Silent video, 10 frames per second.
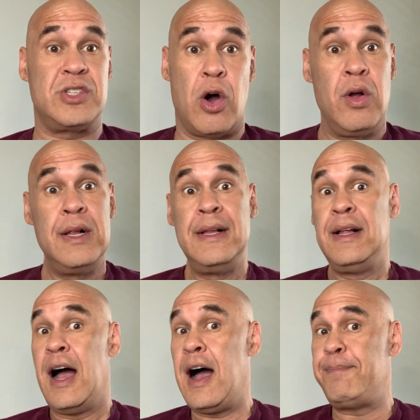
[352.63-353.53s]
So
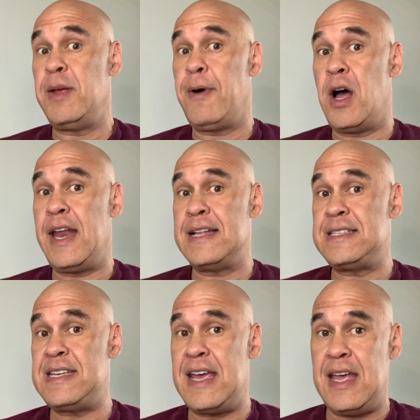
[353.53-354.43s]
Optibond
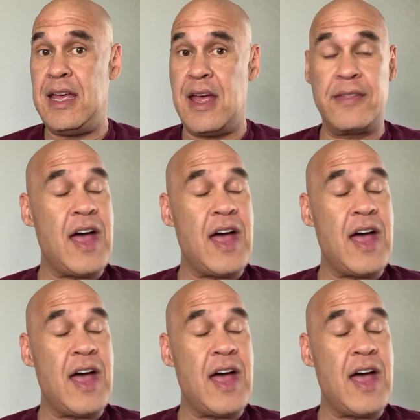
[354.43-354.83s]
NT,